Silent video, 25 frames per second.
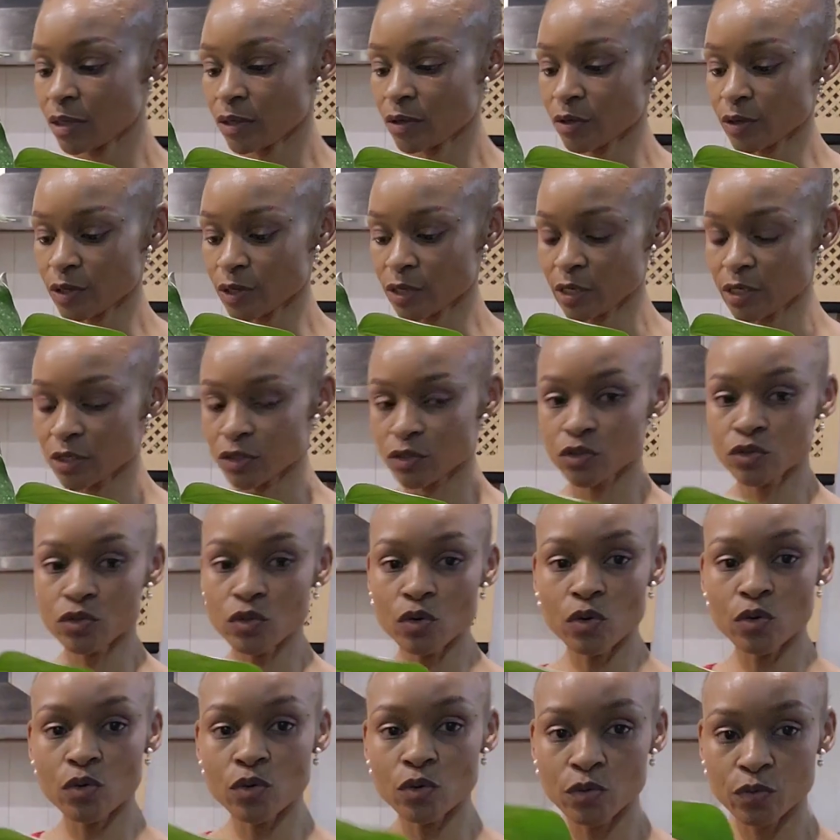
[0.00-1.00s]
Okay,
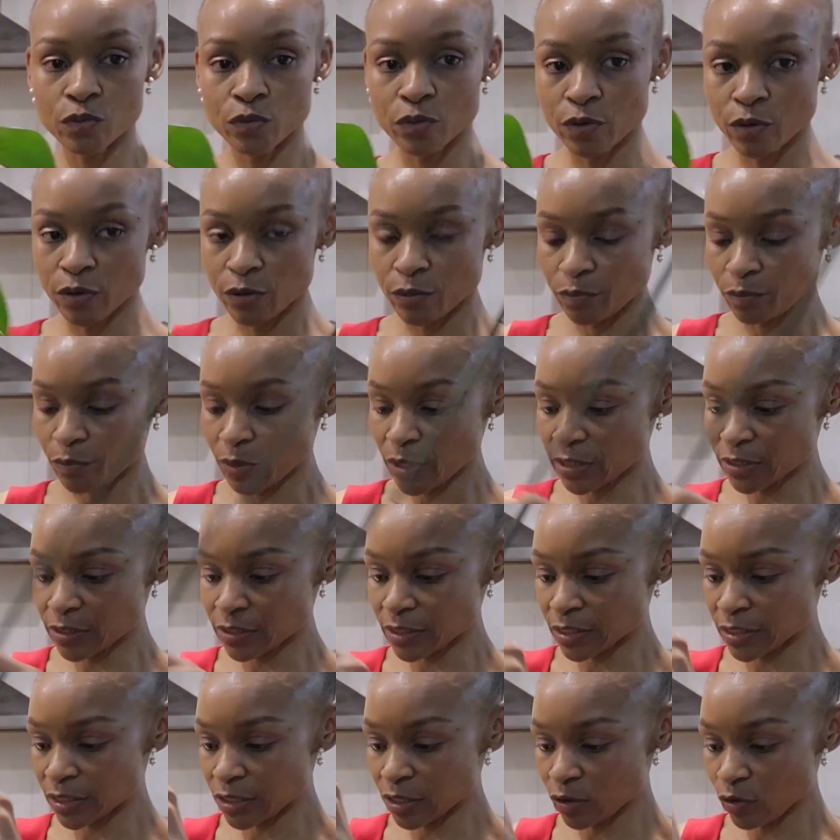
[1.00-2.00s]
so
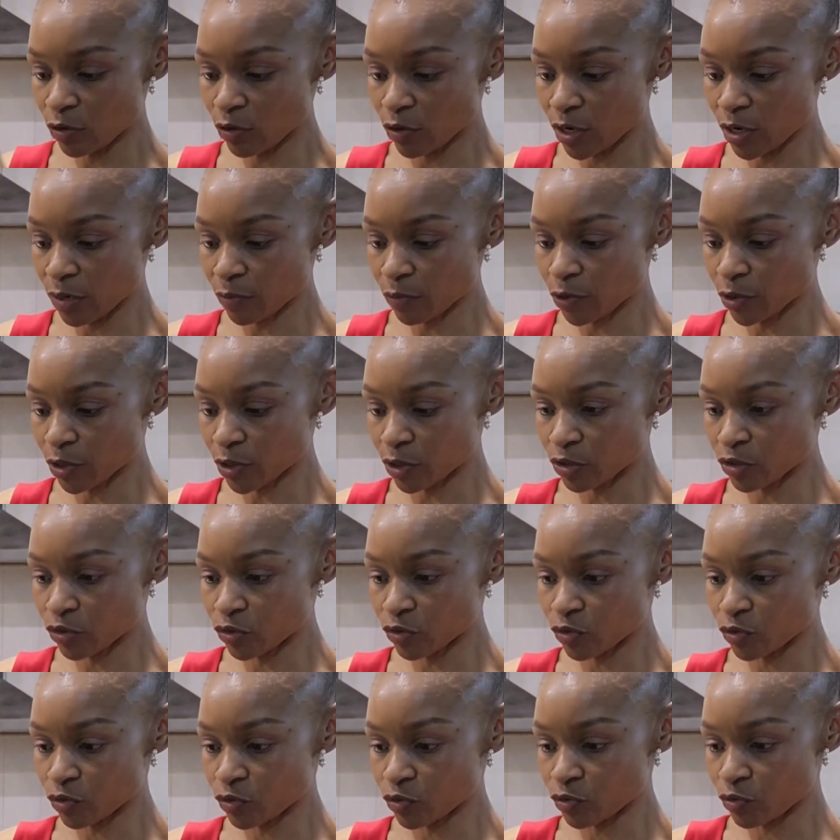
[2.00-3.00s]
basically all I'm gonna
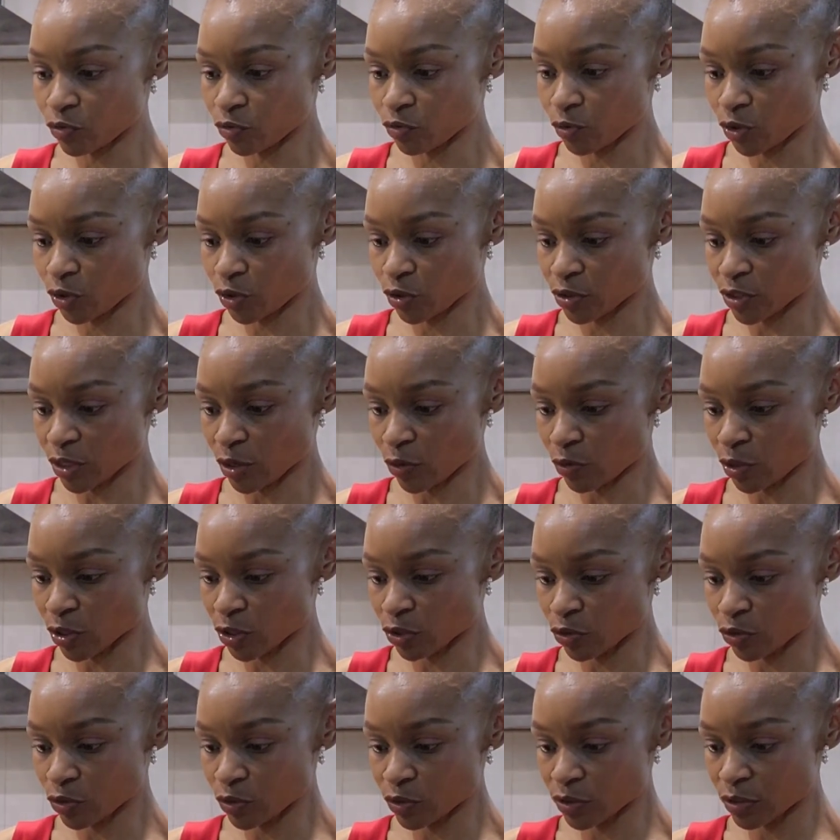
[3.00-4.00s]
do, because I want
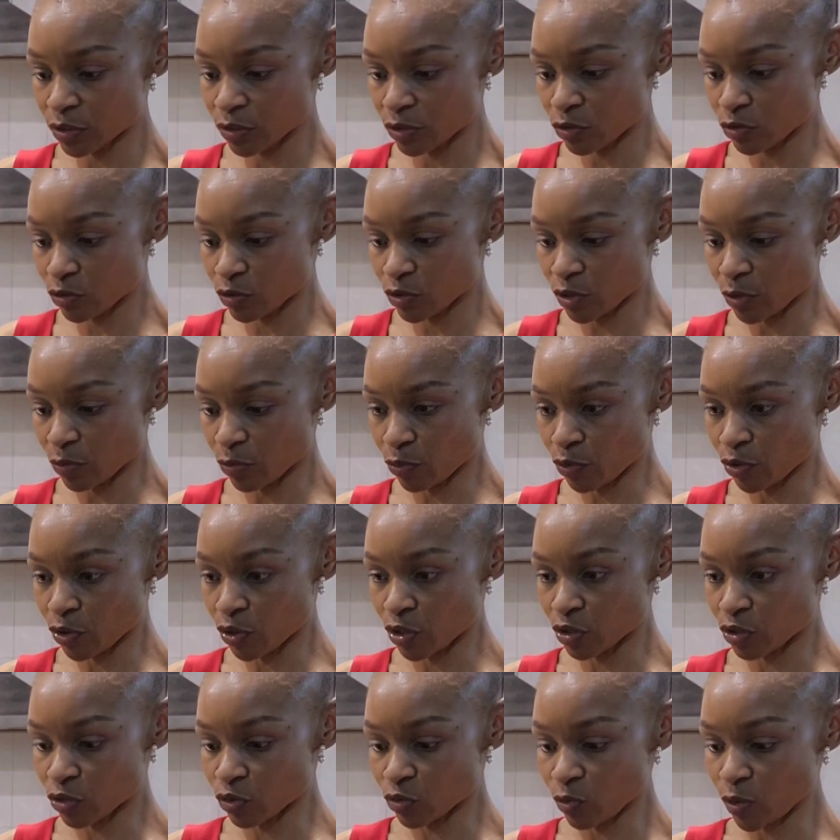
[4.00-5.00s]
to support
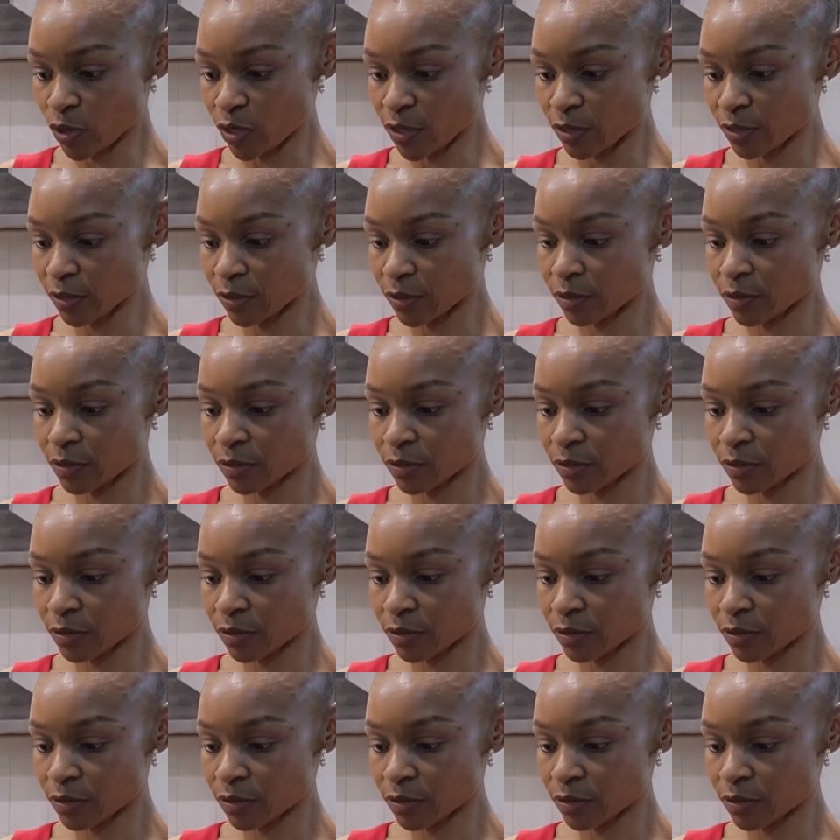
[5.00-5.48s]
this one,